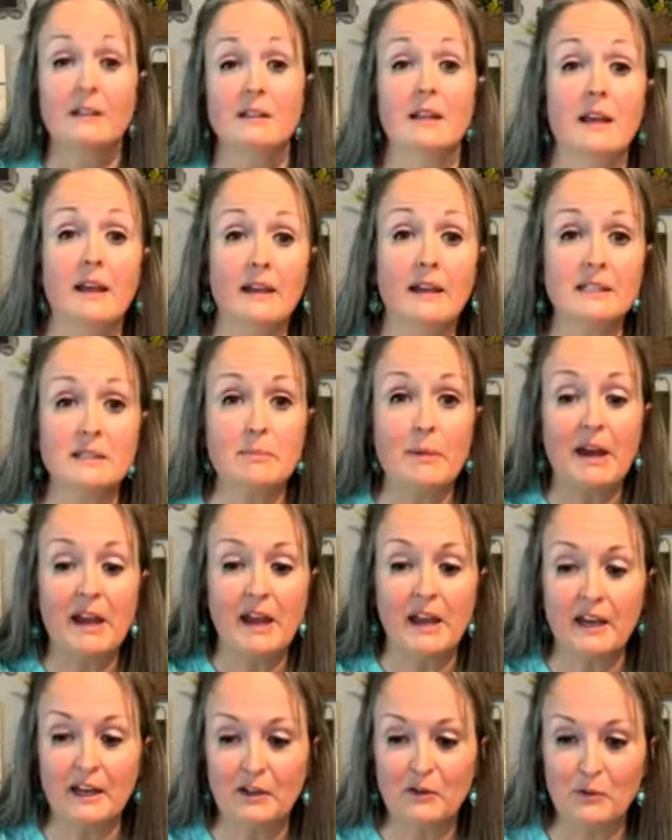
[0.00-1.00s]
It's my
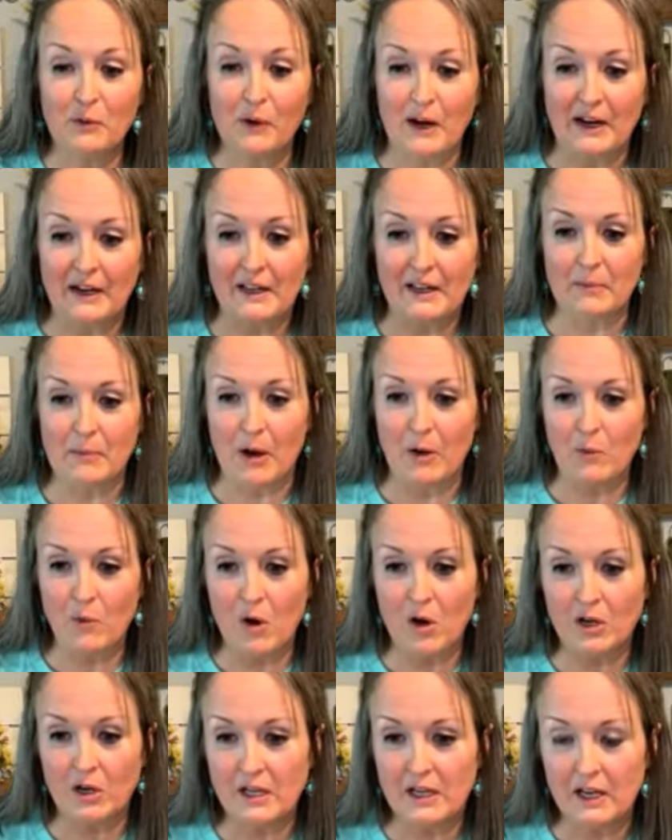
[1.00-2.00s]
handwriting, my
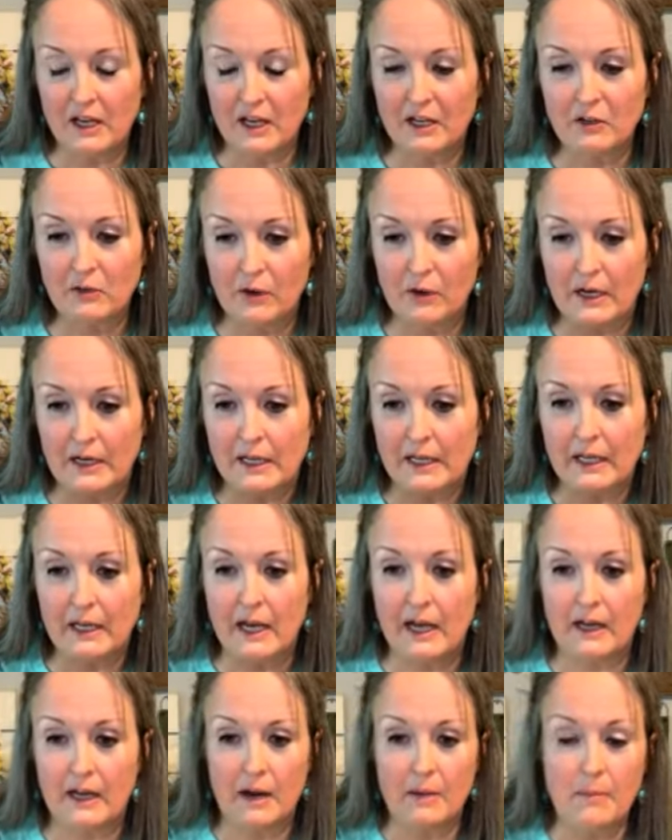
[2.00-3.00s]
wonky handwriting,
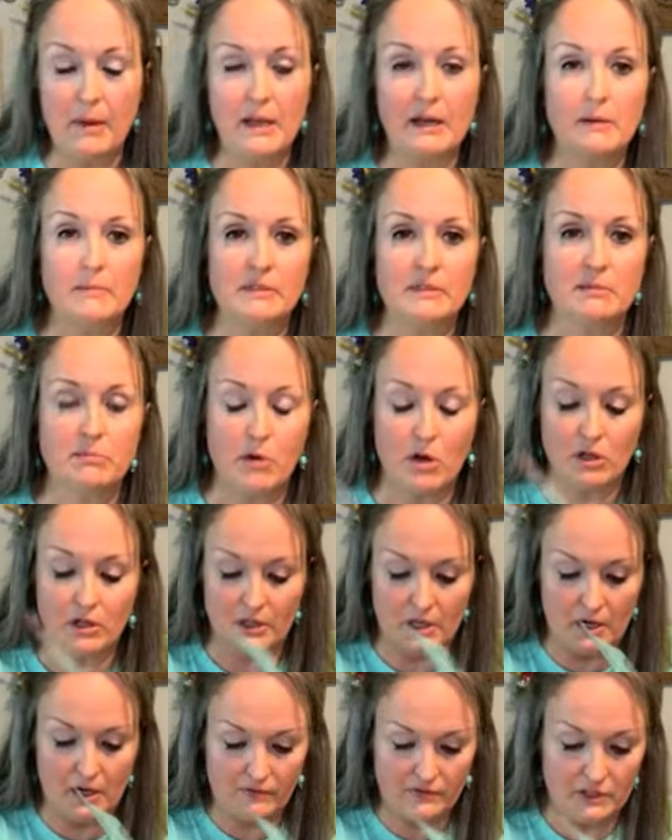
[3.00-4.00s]
and I made them small
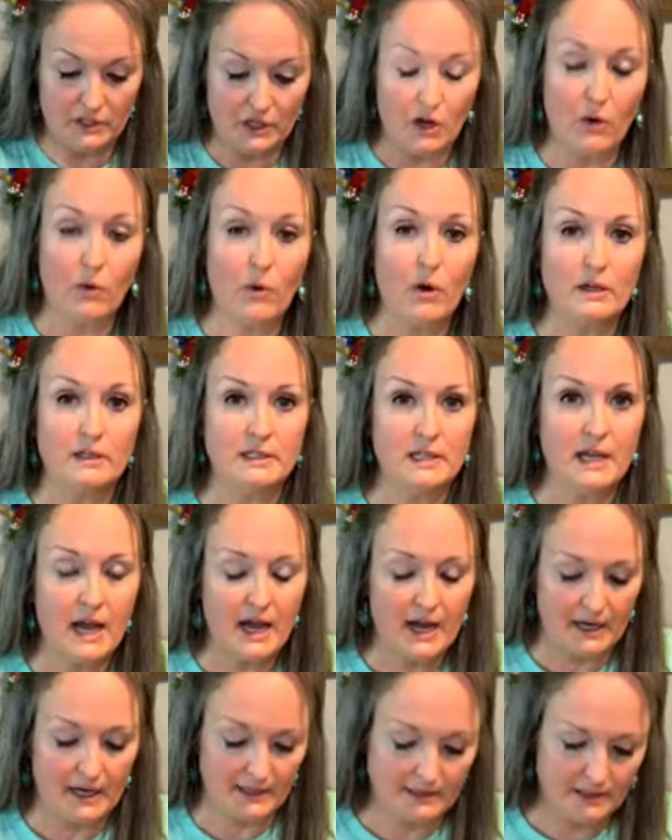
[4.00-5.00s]
enough to go on
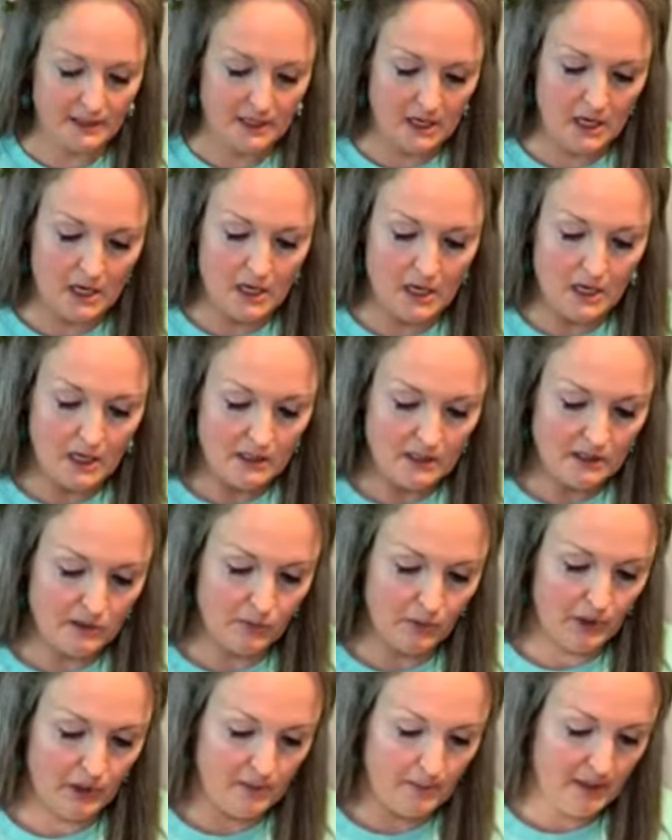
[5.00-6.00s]
tags. So we're
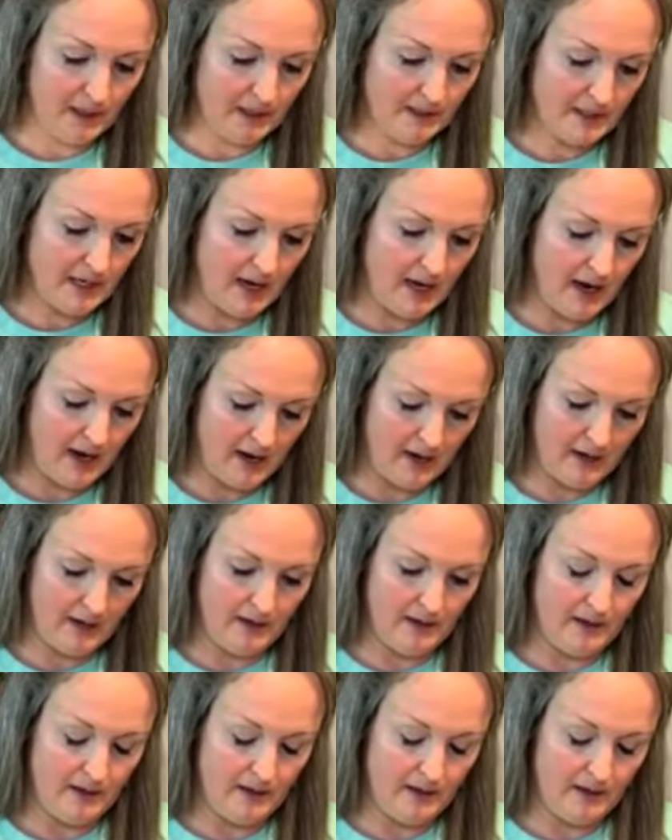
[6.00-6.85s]
going to make a tag.